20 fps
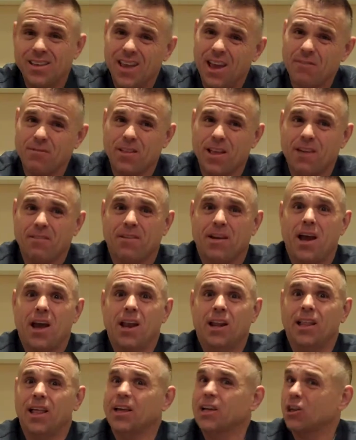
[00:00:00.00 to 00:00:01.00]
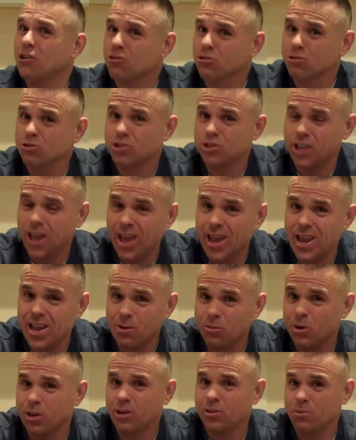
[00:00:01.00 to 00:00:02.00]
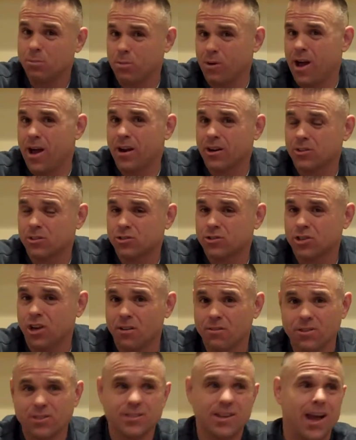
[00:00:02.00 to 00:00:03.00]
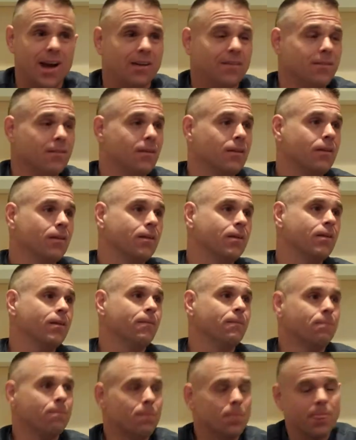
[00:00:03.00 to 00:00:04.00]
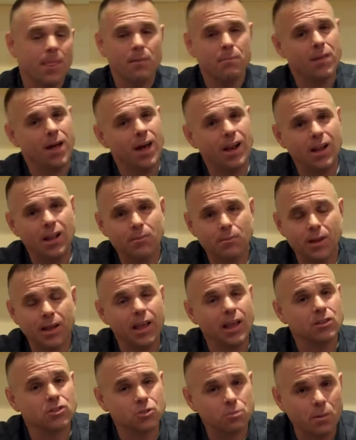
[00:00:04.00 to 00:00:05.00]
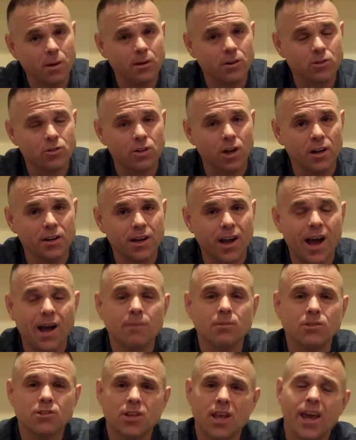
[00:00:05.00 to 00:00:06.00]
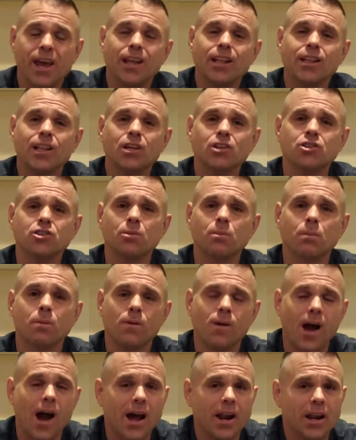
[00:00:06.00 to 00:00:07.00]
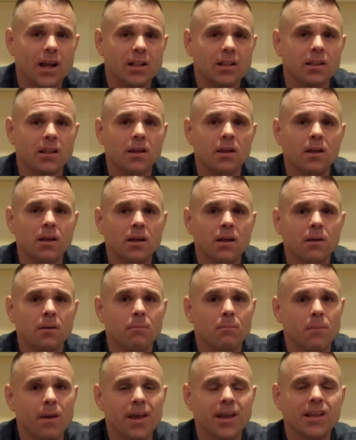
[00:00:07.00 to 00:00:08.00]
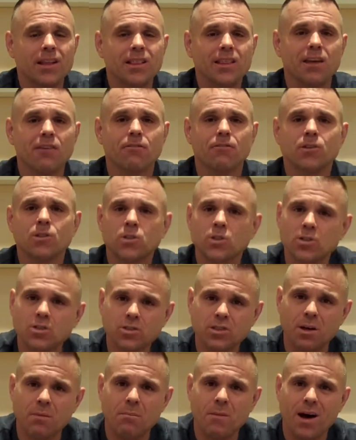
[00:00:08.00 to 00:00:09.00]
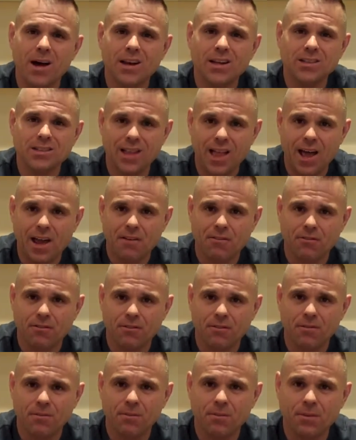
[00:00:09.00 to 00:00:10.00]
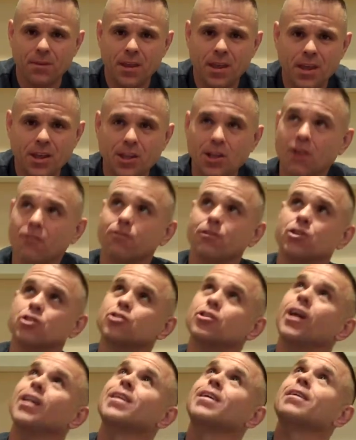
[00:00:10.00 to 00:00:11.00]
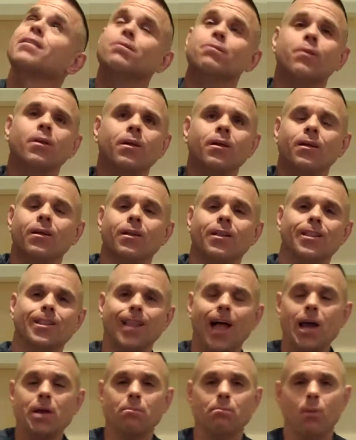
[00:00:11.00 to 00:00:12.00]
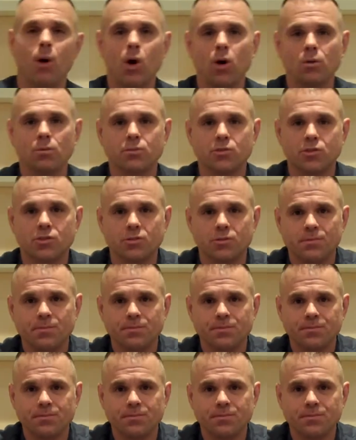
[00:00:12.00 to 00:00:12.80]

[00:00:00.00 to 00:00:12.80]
you have to have kind of like a crusade with your product or service. Now, I'm not, I'm not getting spiritual on you. I'm saying, does your product make a difference in somebody's life? You know, if you're selling light bulbs,